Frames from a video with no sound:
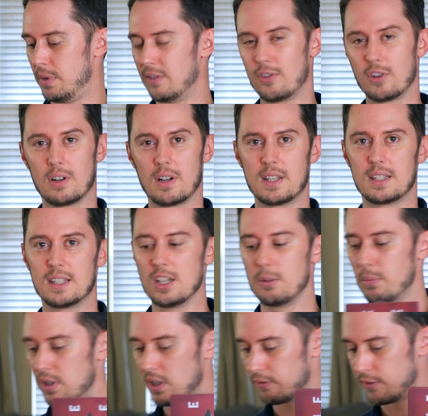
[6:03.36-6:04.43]
if you're a
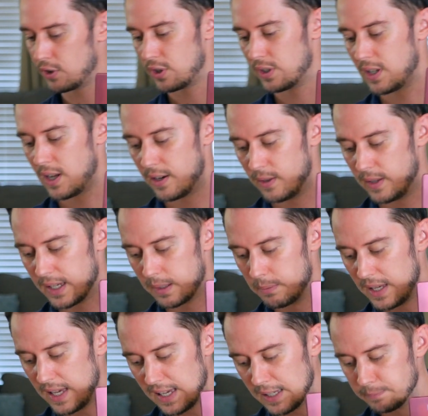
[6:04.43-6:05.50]
steelbook aficionado like
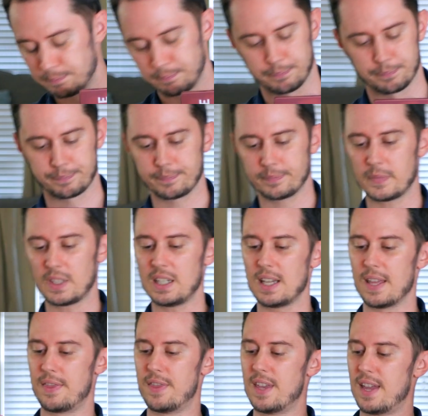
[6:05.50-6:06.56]
me,
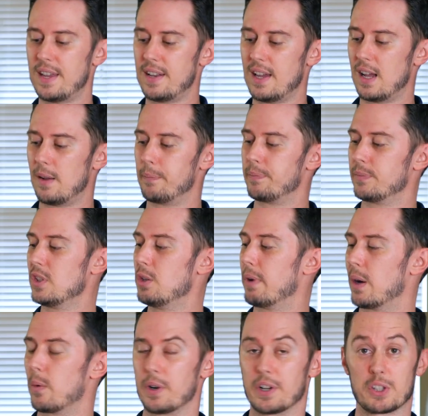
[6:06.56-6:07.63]
then you
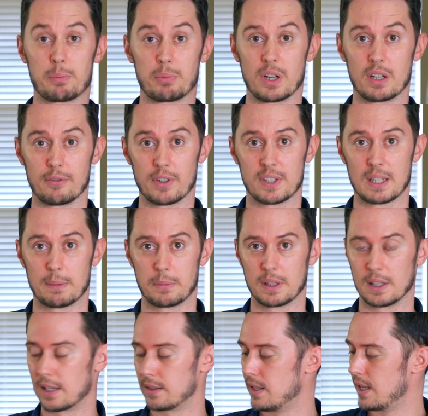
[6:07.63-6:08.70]
might want to spring for something
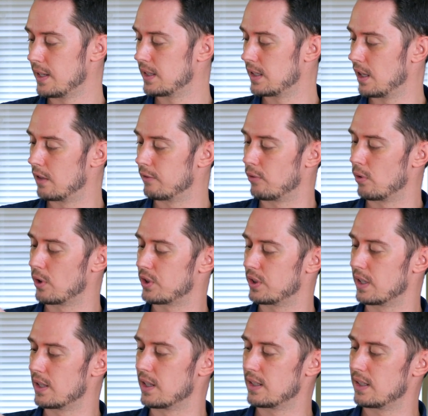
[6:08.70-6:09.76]
like this.
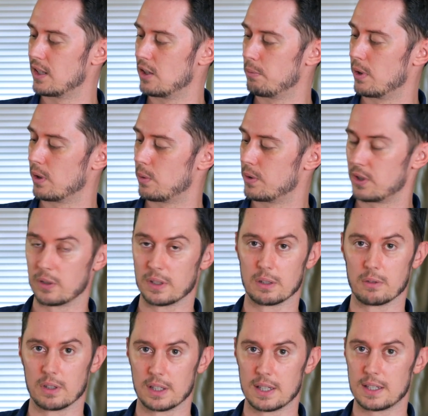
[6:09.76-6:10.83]
Unfortunately, the steelbook was only
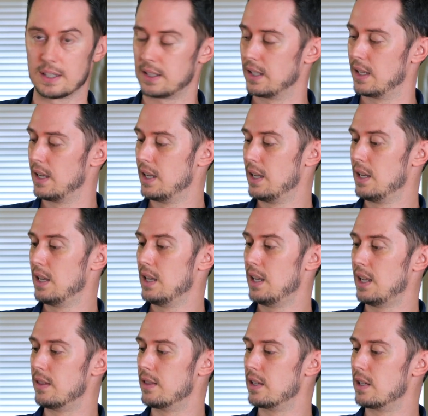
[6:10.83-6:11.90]
released
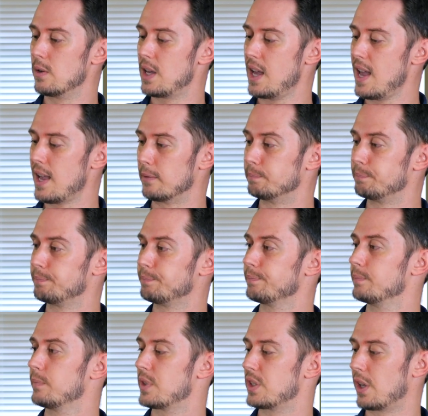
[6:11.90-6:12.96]
in the UK.
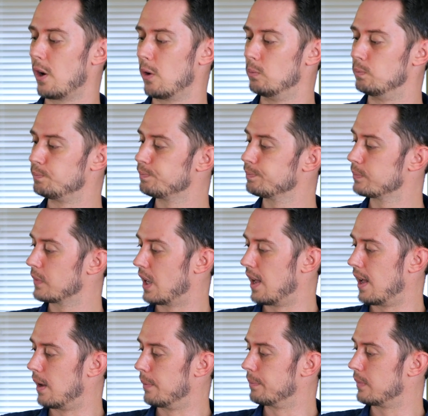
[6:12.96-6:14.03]
So
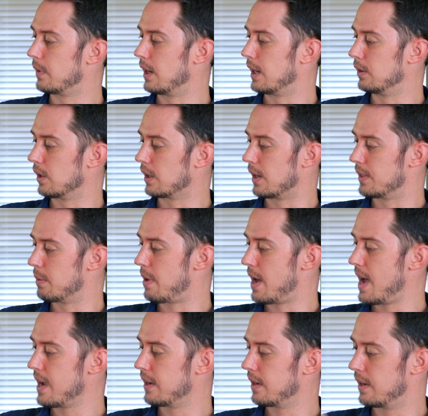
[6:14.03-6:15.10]
I look on the
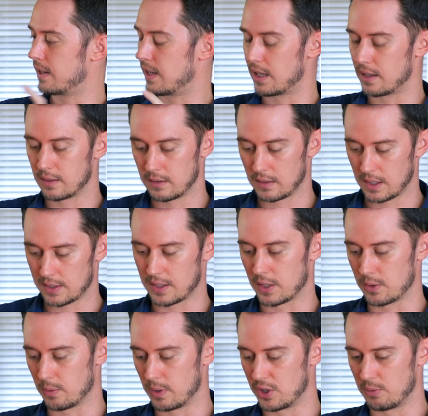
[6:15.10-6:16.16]
back. Again, it says
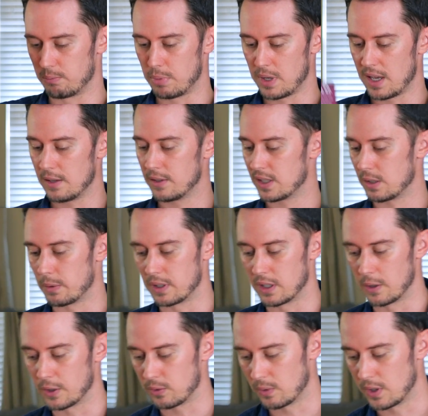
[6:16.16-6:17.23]
Region B, so we know
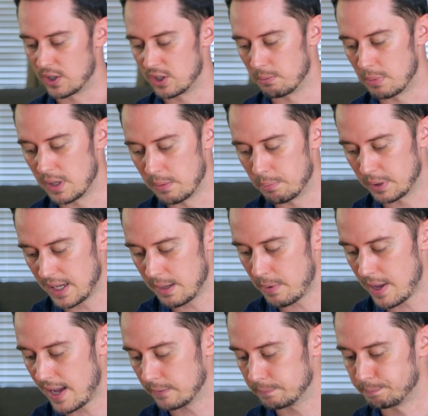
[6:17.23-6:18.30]
it's Region B
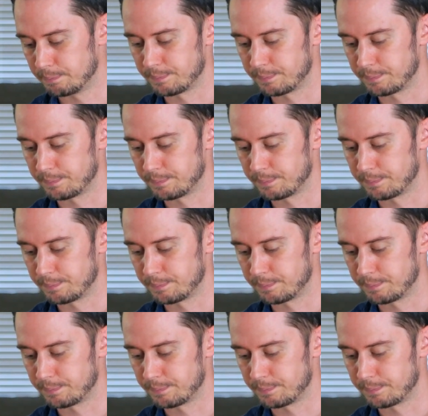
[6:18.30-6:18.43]
playback.